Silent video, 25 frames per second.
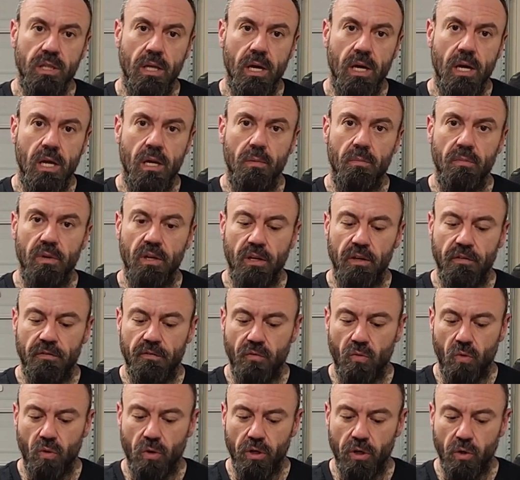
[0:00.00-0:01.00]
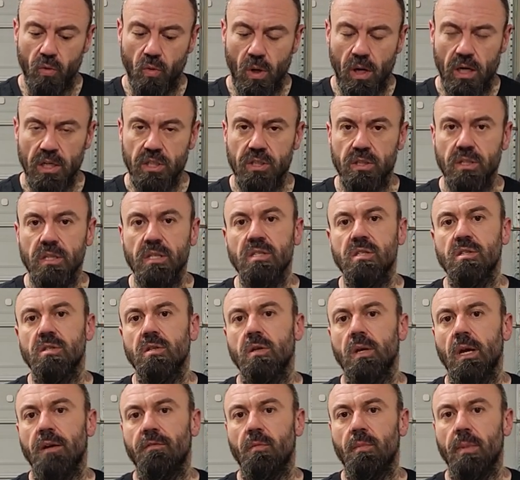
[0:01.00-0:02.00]
that before you watch this so
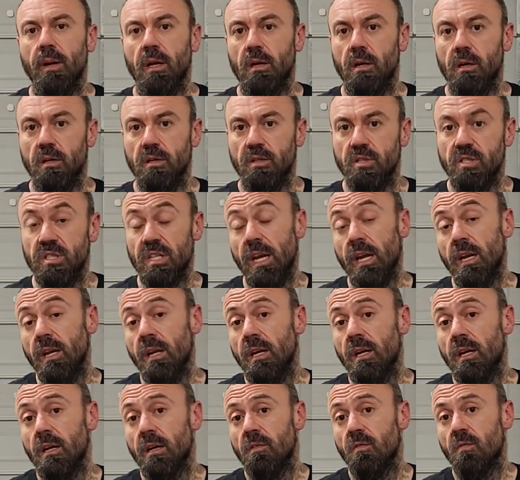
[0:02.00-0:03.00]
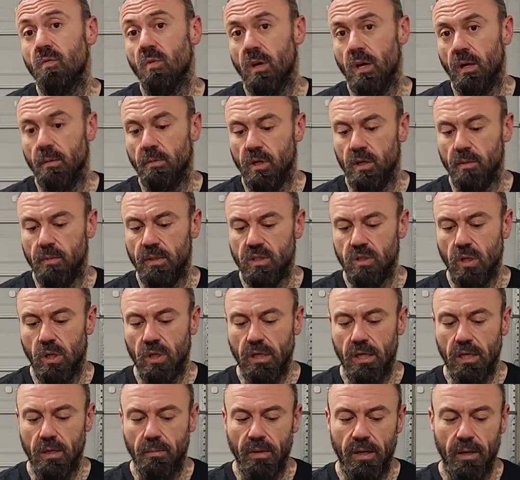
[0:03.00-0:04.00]
you have a better understanding of what I'm gonna be
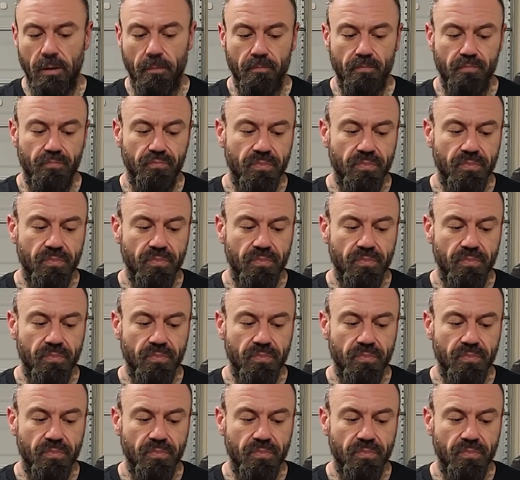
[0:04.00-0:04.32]
talking about.